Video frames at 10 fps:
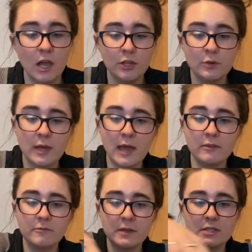You can
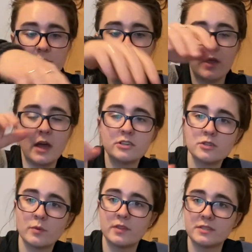fix around the edges
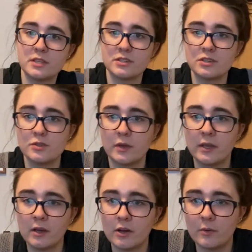with the scissors. You can
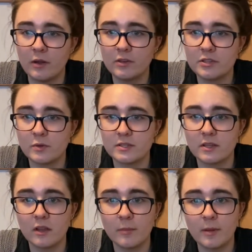cut around it so it's a
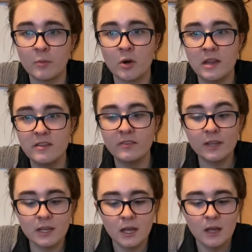little bit more even.
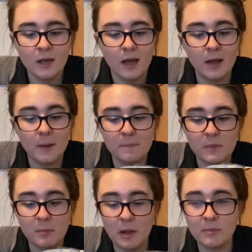But
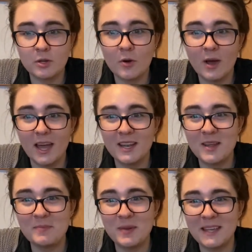I'm going to go ahead
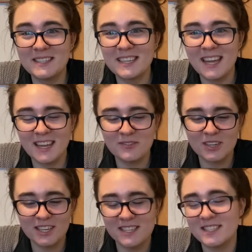and paint it and we're
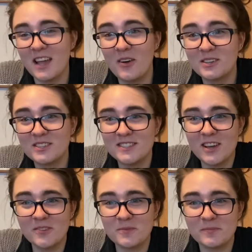going to see how it turns
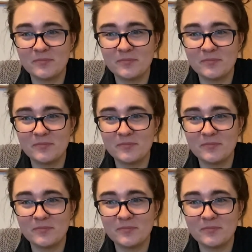out.